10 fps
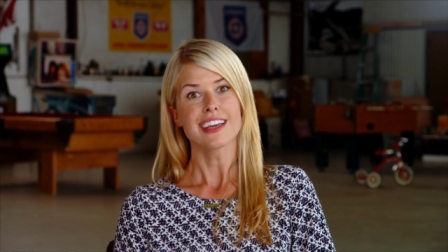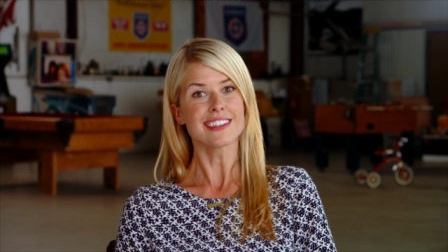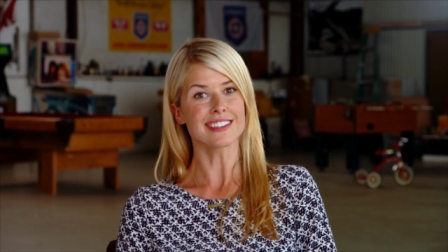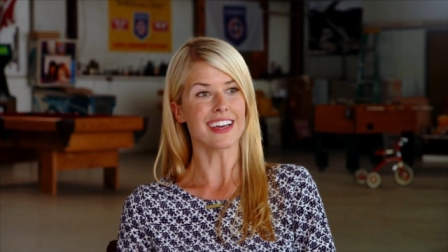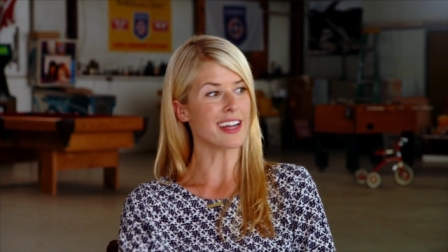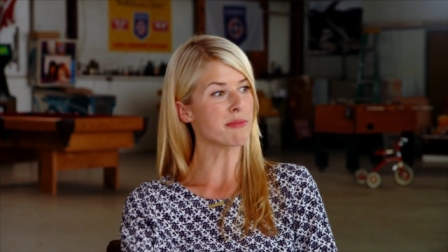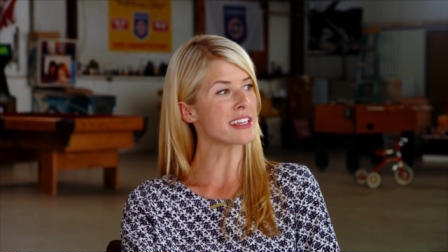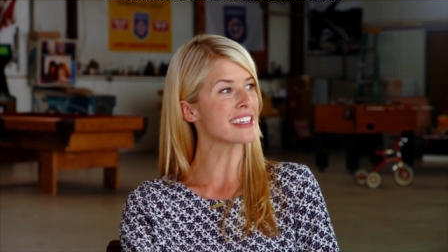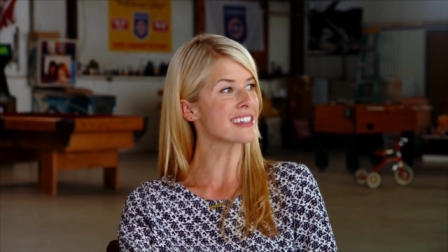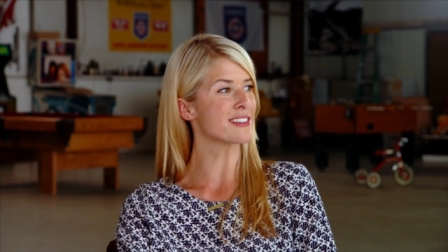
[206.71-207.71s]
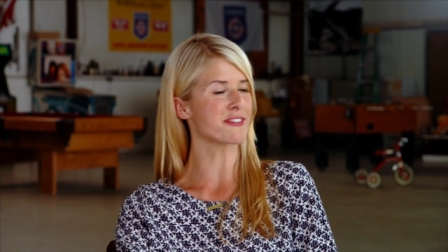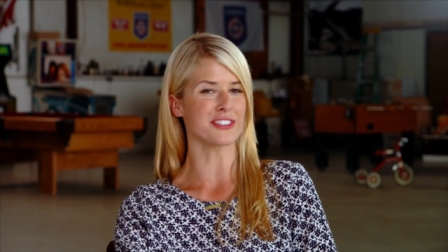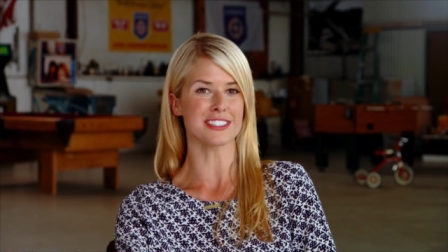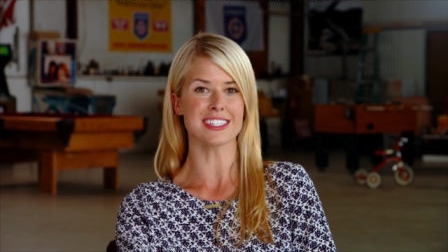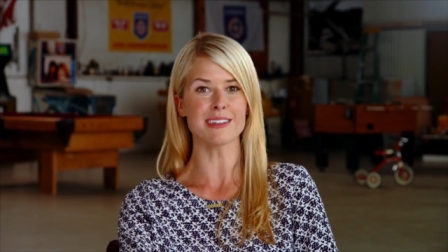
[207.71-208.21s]
He's like, I've been here
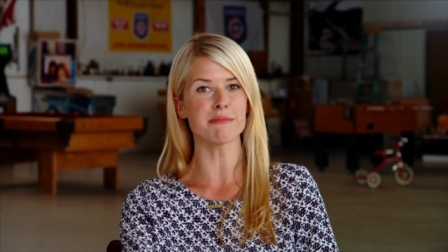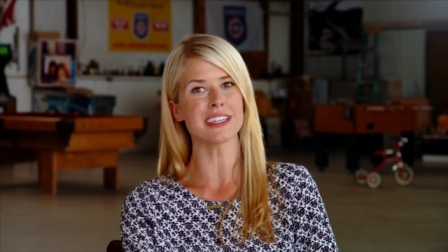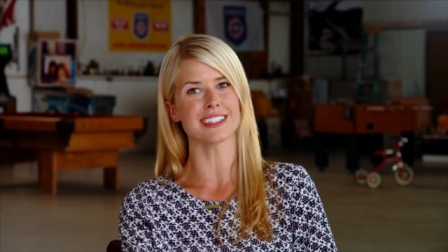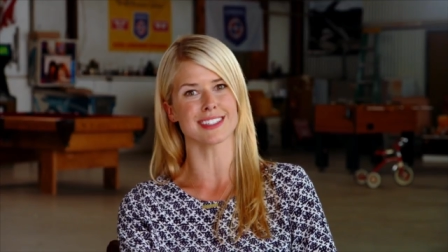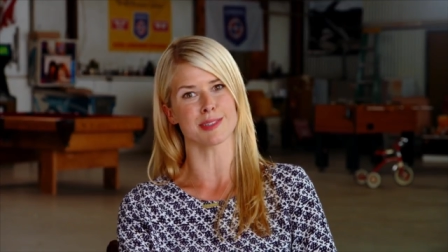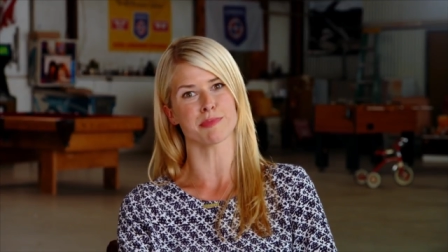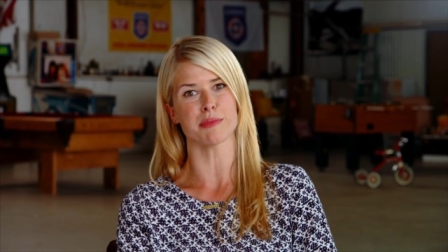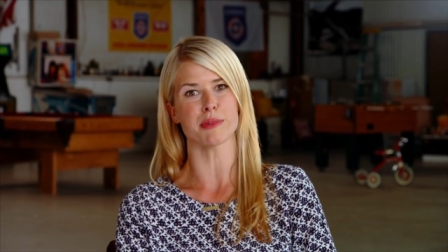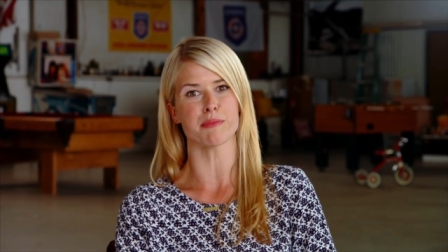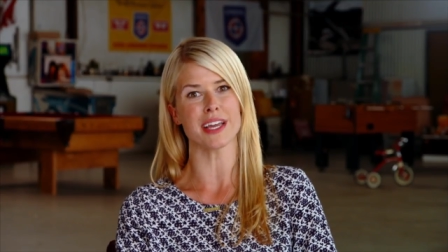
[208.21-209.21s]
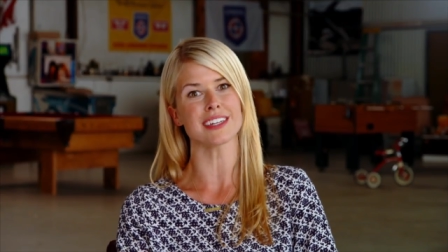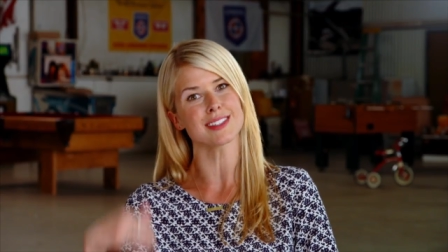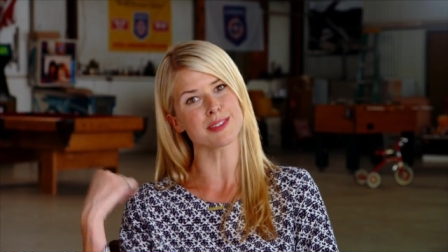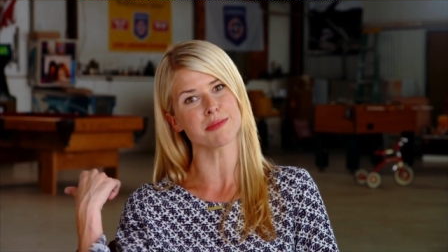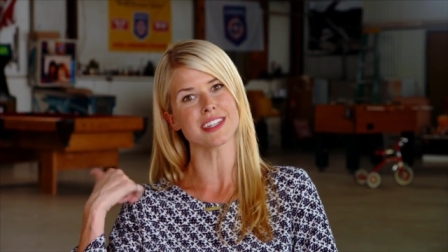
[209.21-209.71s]
for 10 minutes, I split my
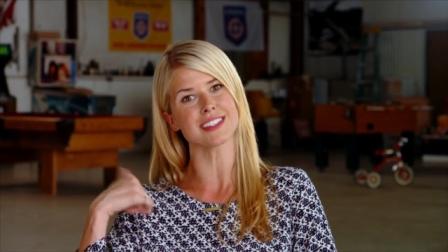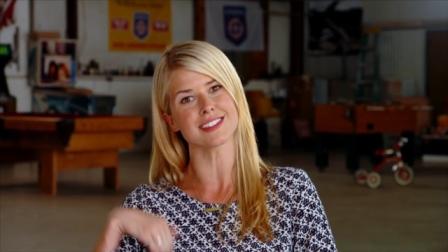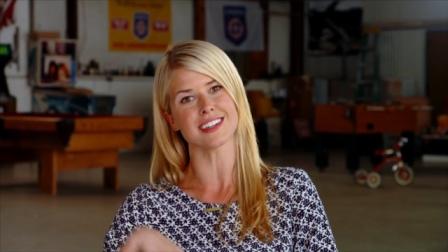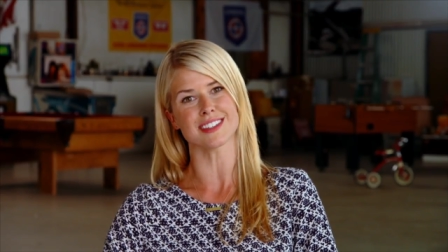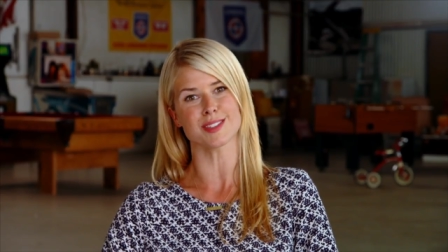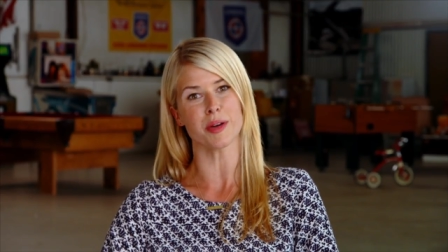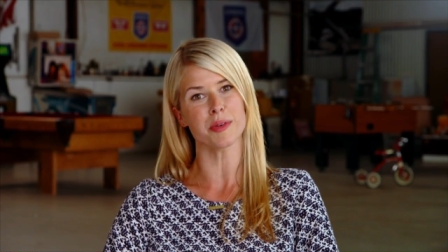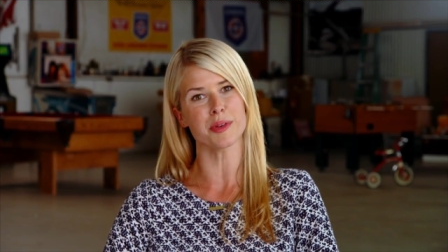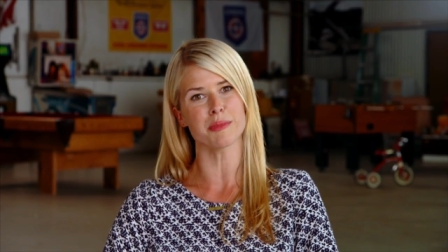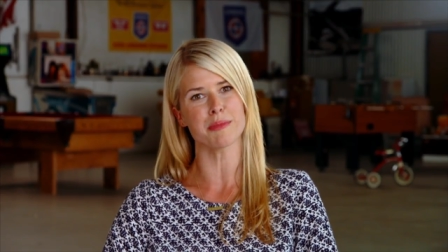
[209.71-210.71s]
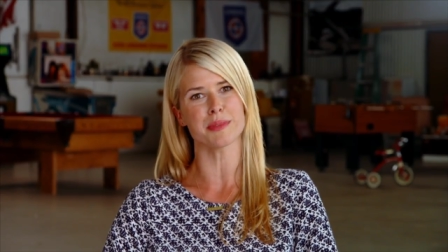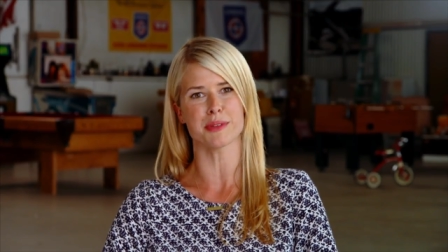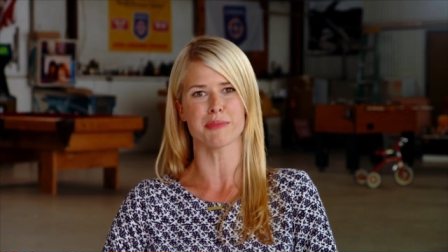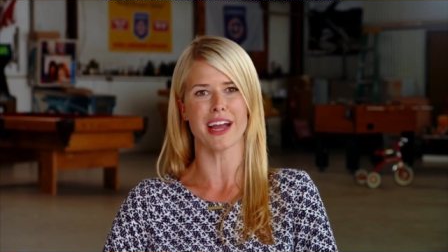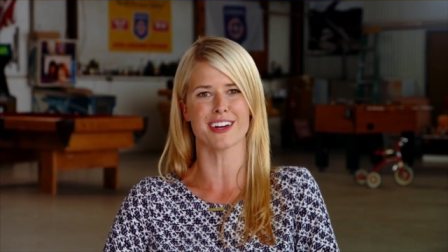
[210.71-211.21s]
pants. Somebody's sewing them up in
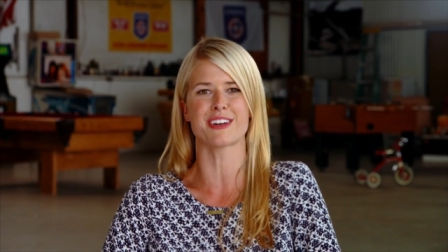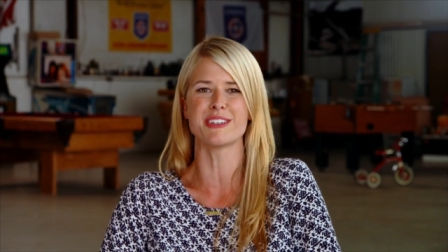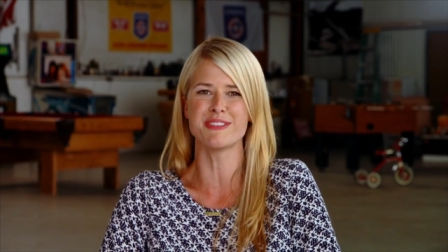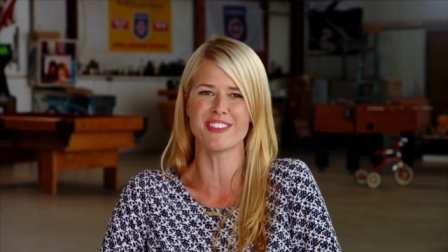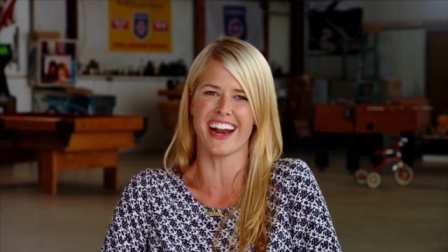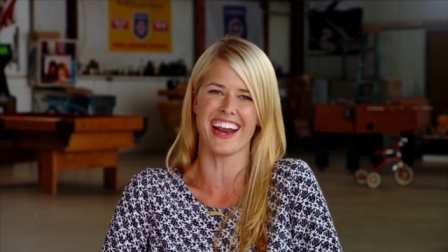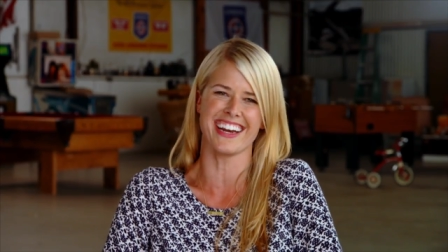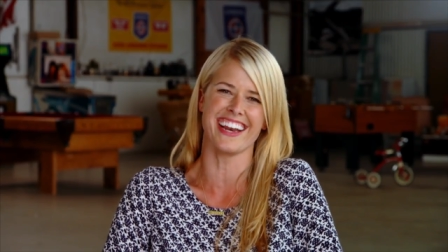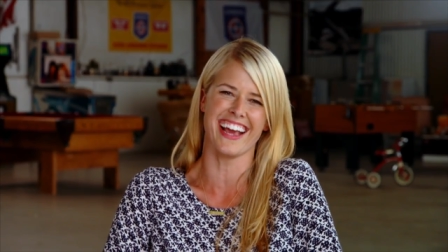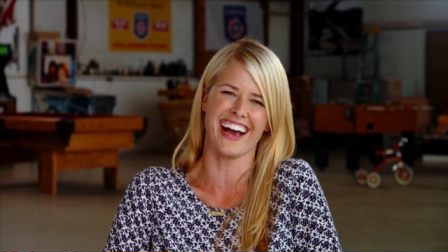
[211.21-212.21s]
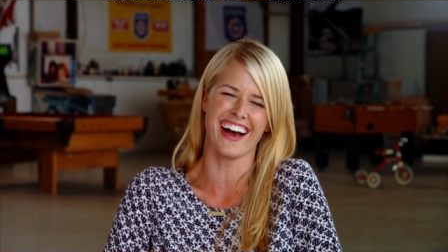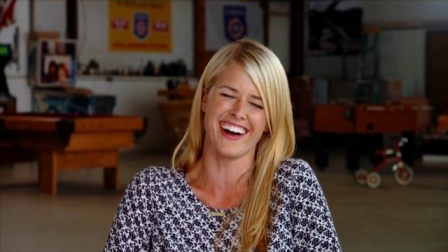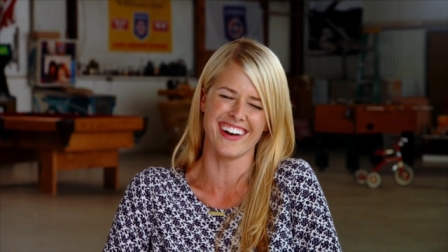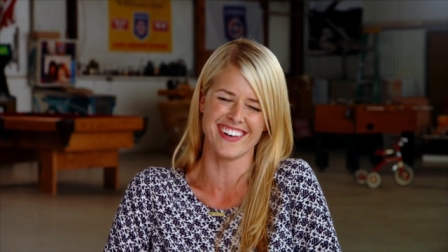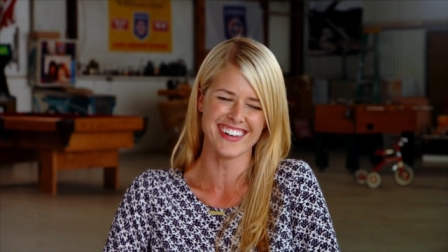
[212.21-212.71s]
the back room right
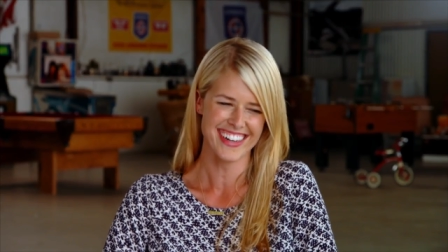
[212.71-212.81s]
now.